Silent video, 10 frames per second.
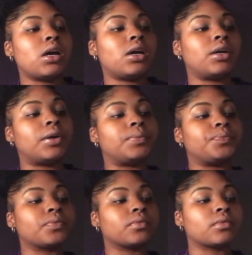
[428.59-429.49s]

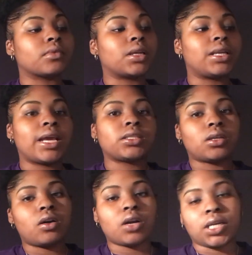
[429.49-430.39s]
And that's
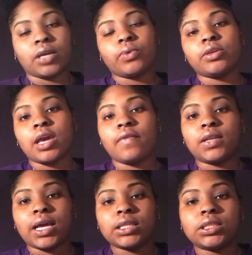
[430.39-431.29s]
hard, like when you have a
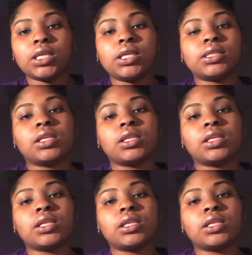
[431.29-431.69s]
lot of C's.